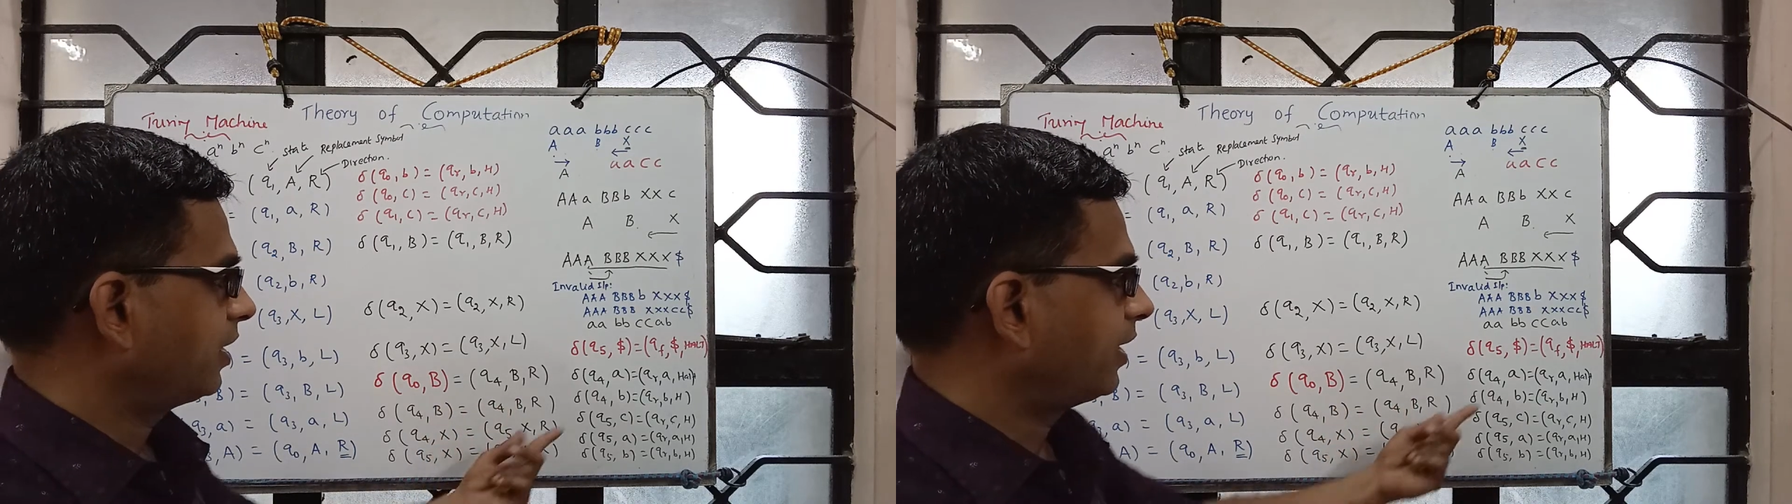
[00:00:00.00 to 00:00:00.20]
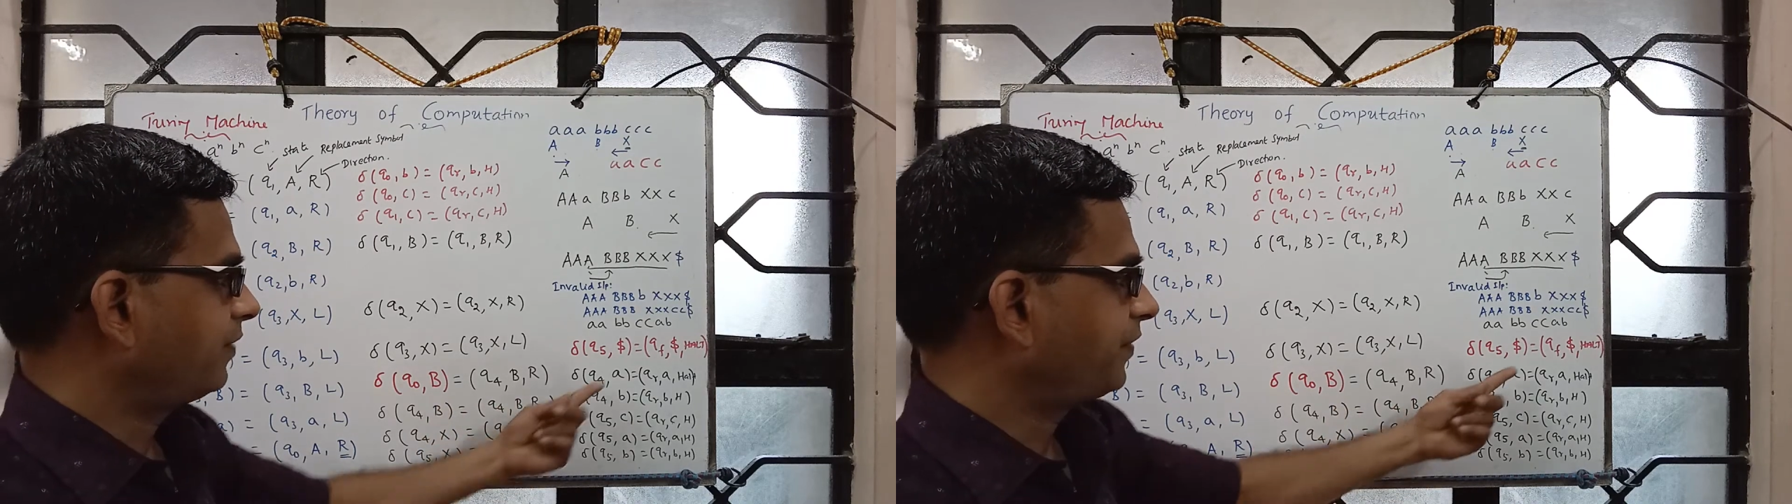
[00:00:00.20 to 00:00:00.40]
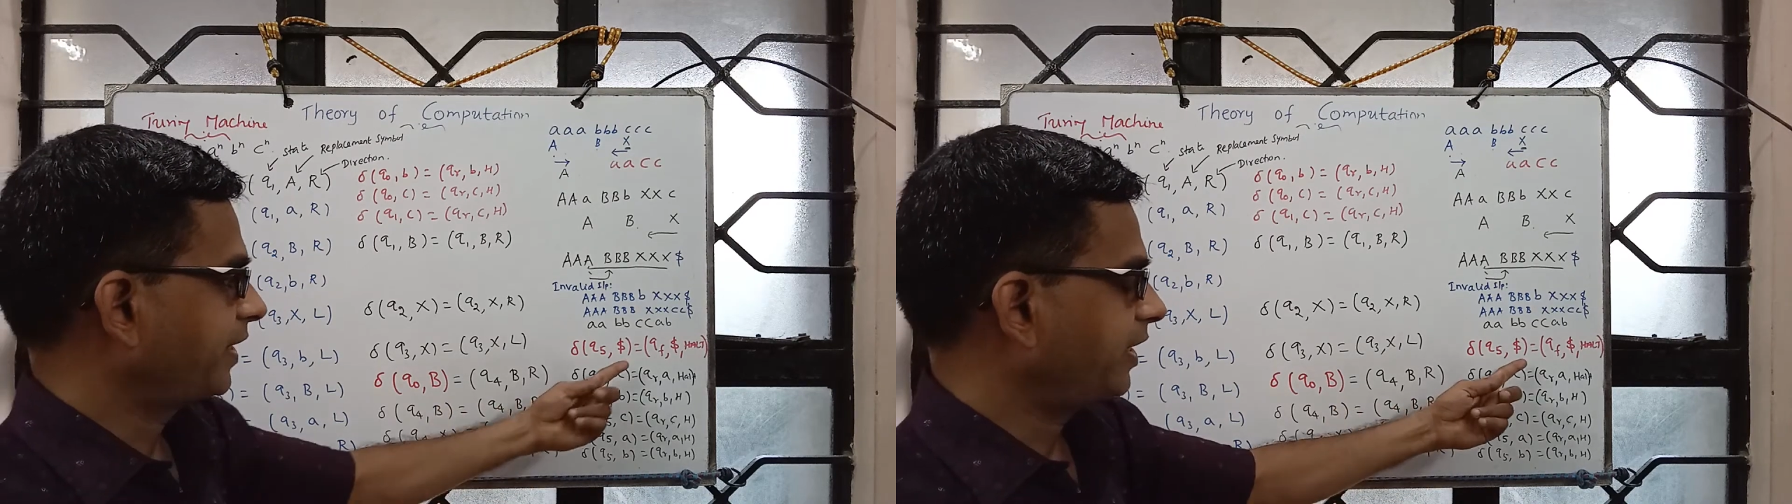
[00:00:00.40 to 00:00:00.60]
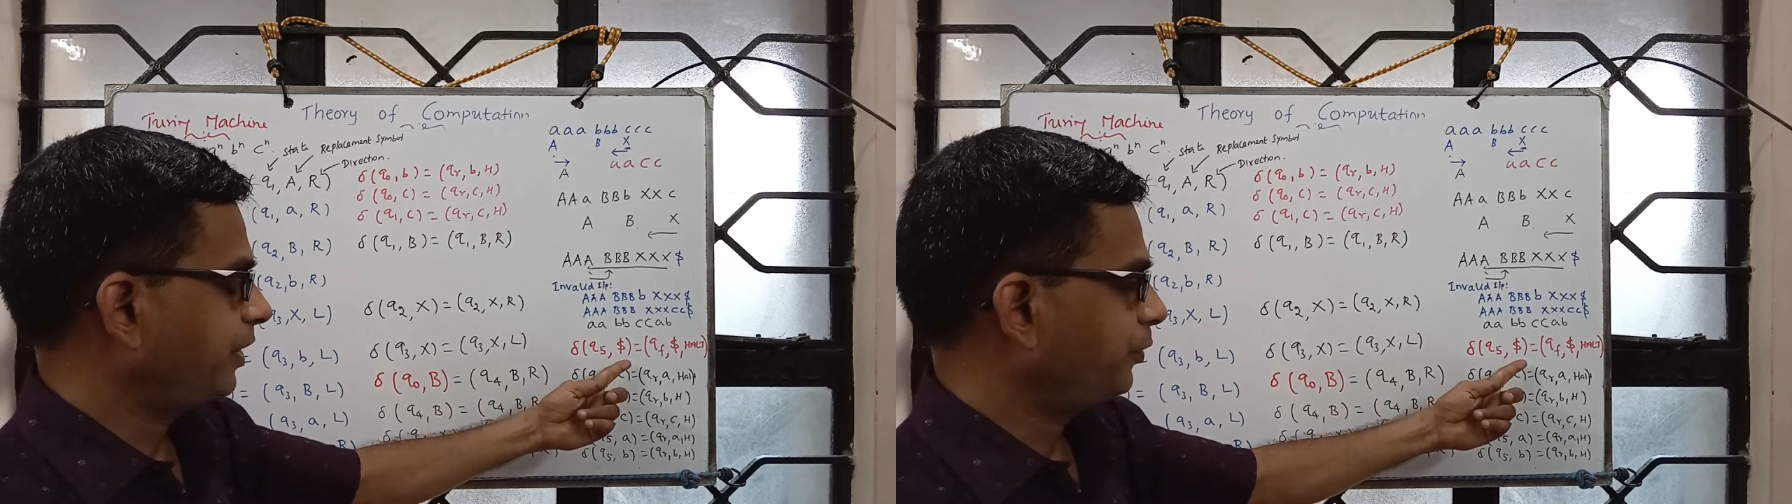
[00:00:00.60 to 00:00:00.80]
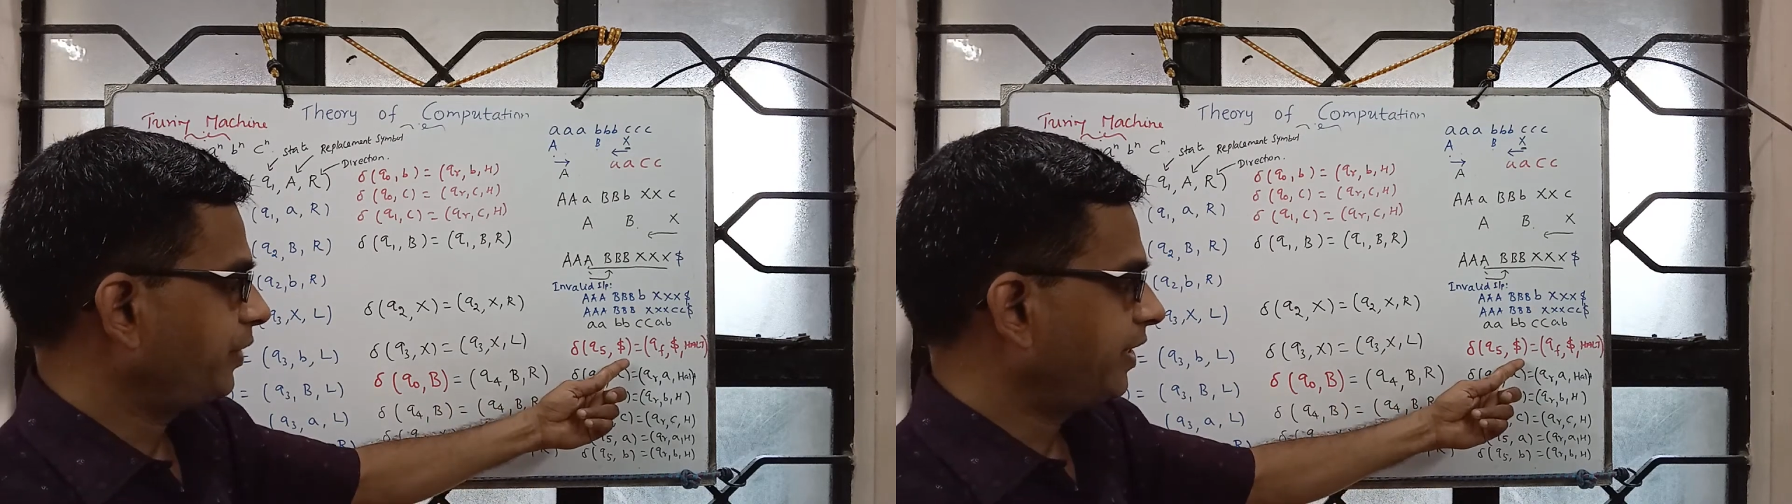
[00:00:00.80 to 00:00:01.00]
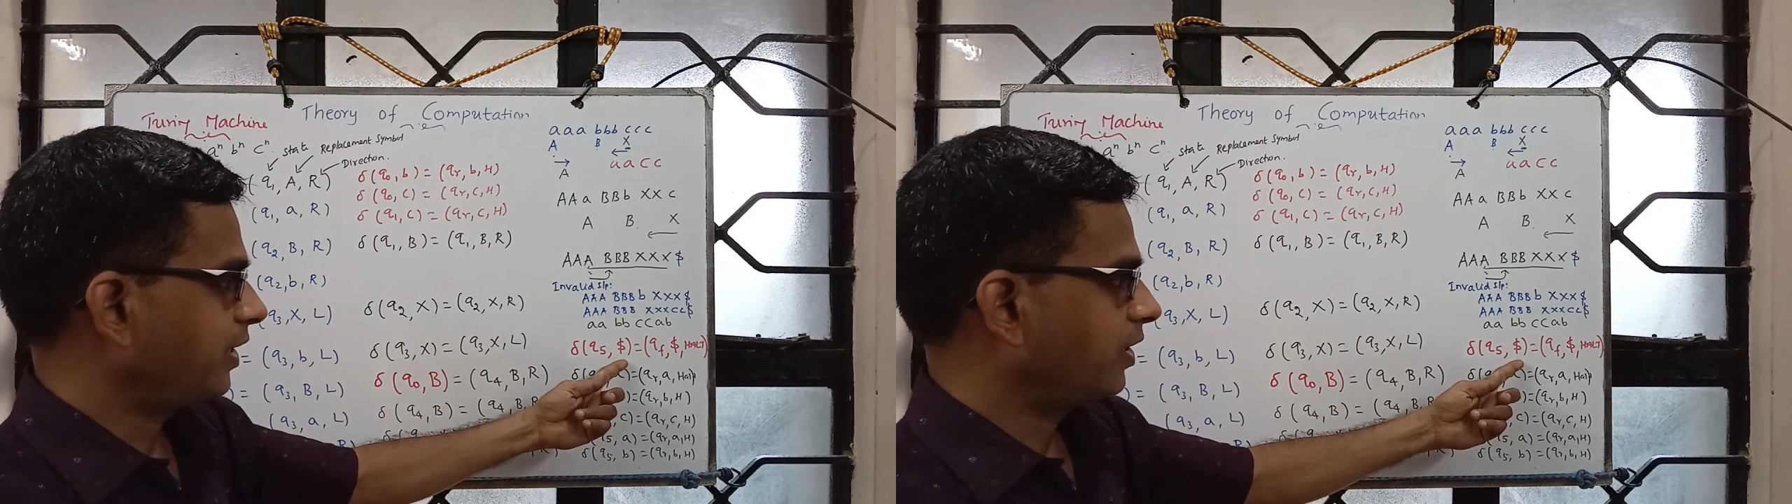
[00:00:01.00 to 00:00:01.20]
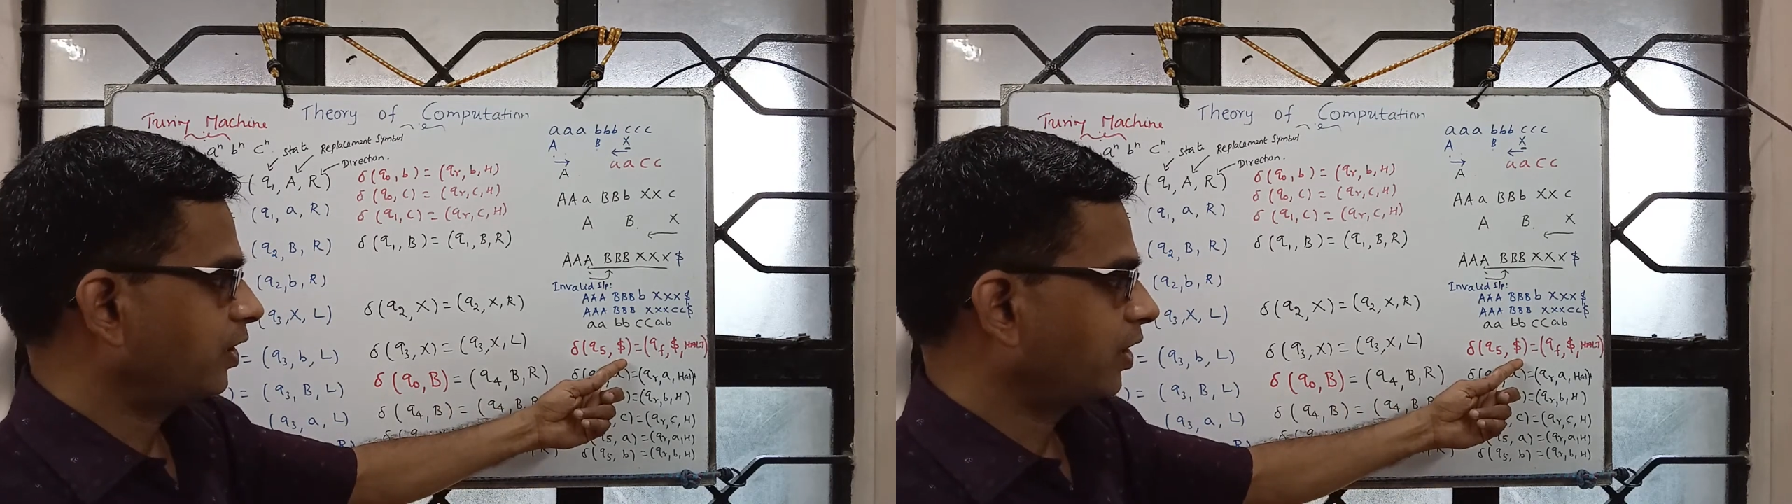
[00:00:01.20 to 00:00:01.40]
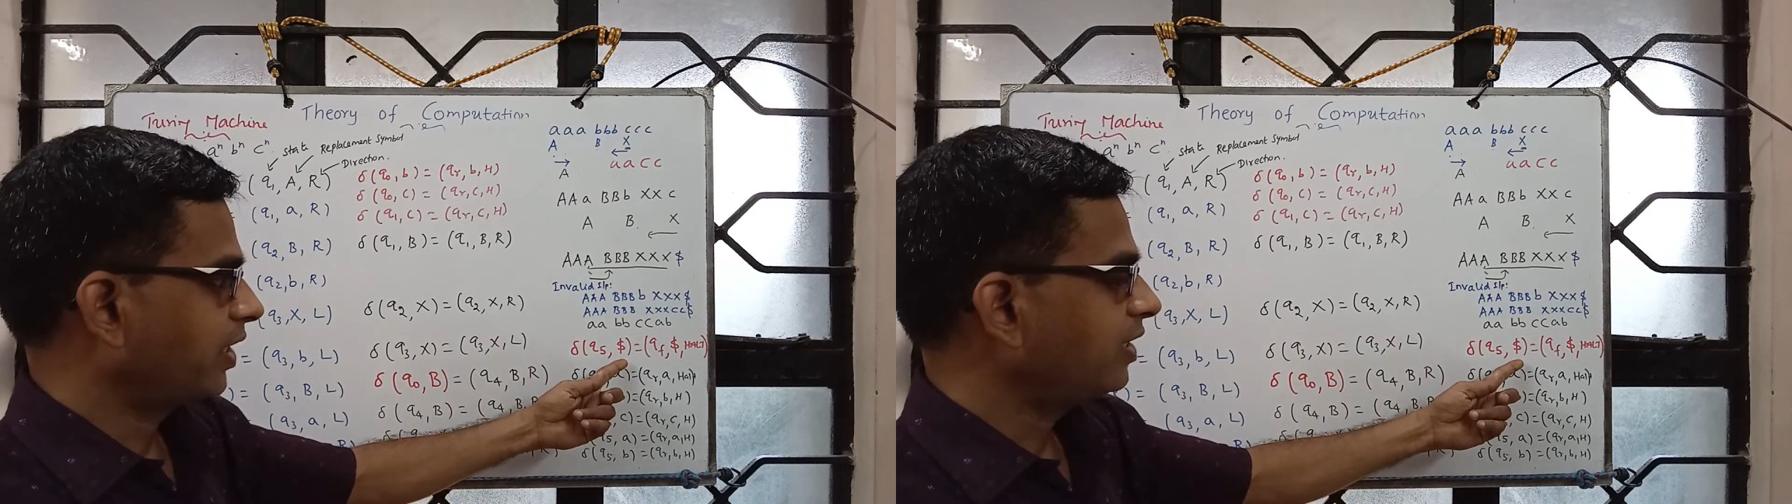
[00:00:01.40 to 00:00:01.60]
and finally you hit
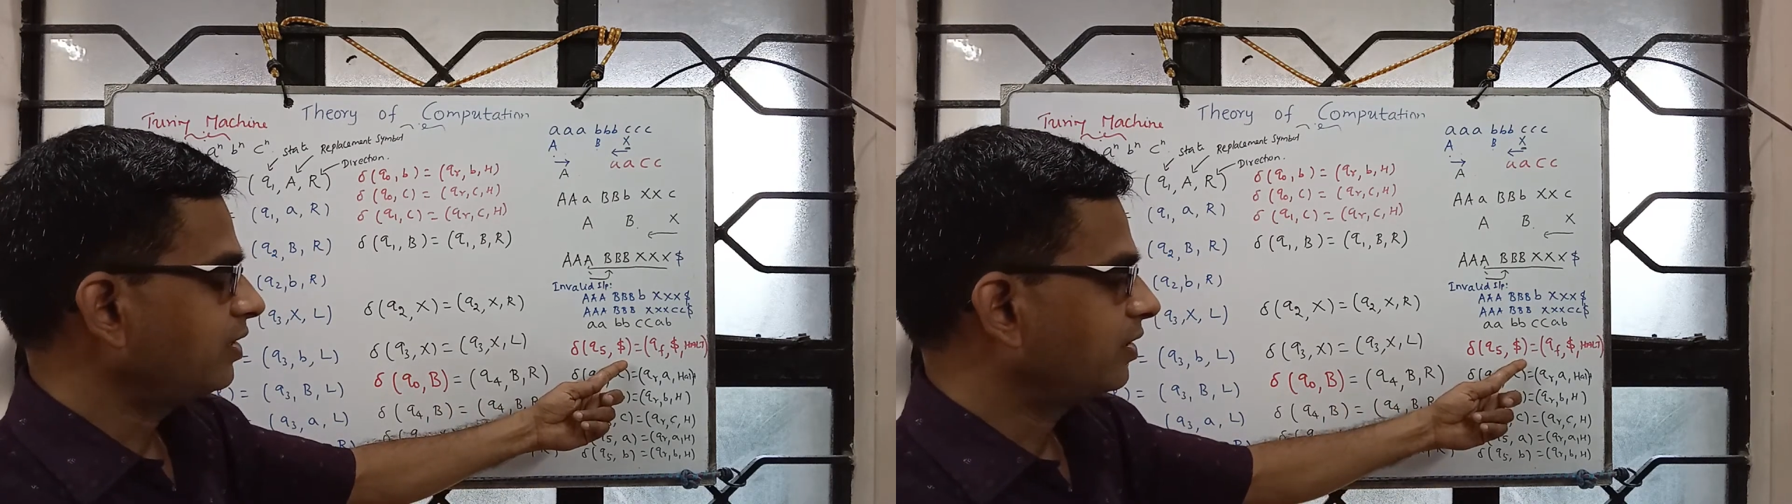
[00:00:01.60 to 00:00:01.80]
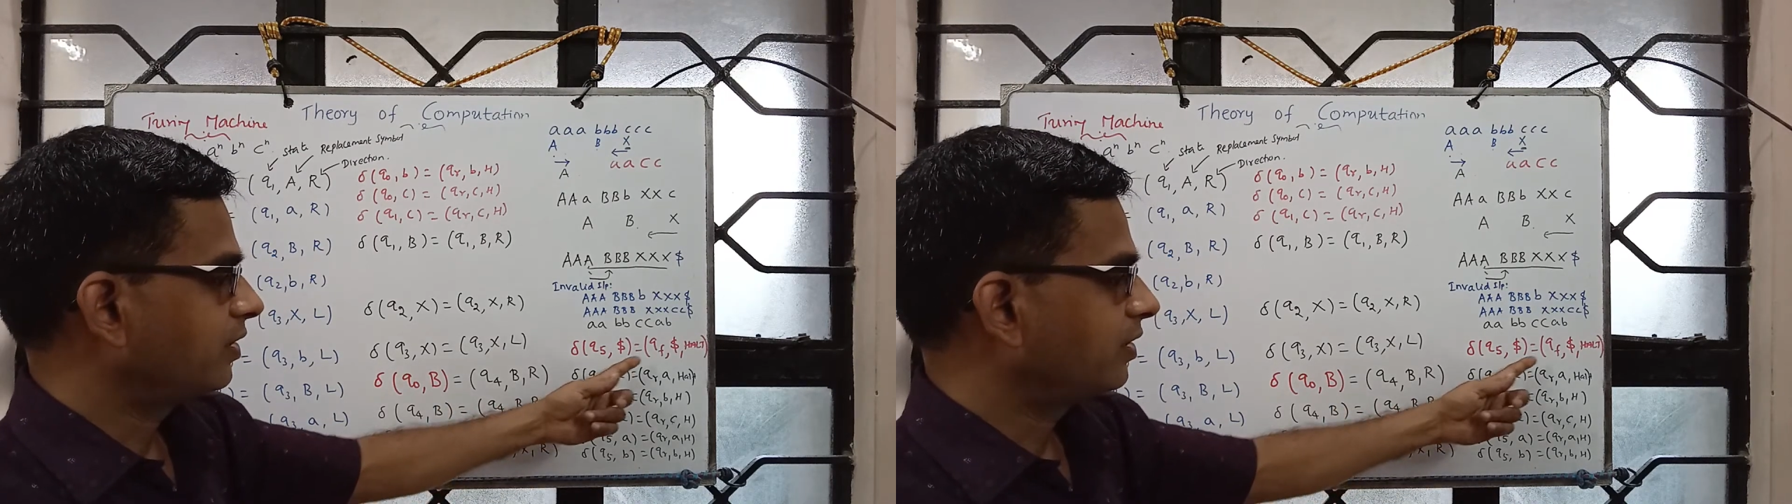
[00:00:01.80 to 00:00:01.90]
$,